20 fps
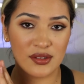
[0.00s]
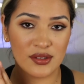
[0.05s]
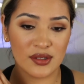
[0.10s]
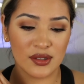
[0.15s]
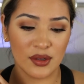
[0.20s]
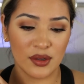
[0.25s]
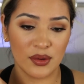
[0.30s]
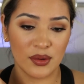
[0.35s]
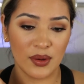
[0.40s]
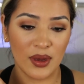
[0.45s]

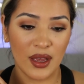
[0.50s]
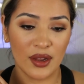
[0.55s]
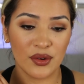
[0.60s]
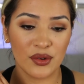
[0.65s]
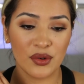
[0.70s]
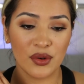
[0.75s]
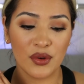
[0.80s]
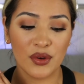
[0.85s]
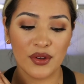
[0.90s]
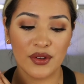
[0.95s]
so I don't
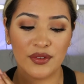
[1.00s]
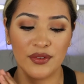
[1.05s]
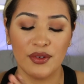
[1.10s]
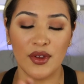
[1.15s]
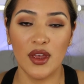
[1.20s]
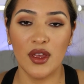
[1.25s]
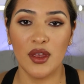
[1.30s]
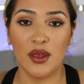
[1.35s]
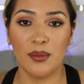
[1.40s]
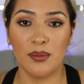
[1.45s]
know if
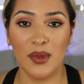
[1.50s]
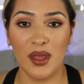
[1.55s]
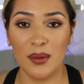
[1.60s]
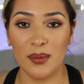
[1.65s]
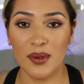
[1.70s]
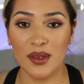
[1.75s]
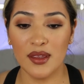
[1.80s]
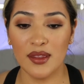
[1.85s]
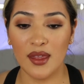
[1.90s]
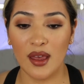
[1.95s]

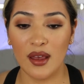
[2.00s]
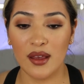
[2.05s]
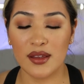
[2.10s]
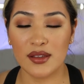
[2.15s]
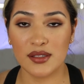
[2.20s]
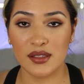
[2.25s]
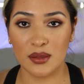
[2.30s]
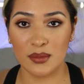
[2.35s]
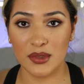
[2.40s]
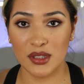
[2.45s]
maybe that
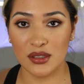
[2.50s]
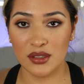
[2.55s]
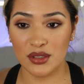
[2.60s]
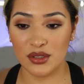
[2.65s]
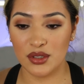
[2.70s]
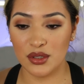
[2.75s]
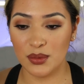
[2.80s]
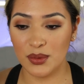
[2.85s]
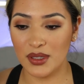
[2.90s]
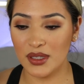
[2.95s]
has something to
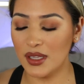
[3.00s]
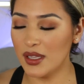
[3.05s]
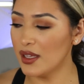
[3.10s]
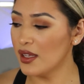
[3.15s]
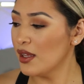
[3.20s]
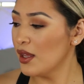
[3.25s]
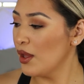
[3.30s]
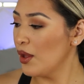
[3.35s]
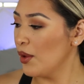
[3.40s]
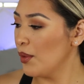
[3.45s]
do with
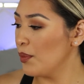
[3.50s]
it,